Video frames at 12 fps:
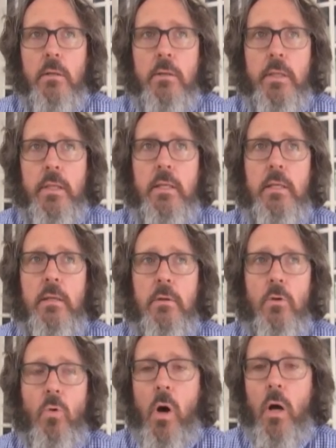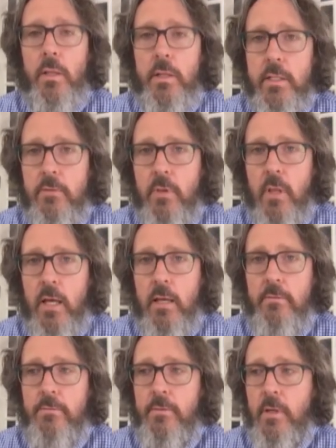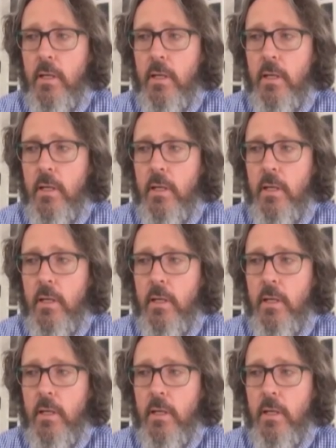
the quality of life,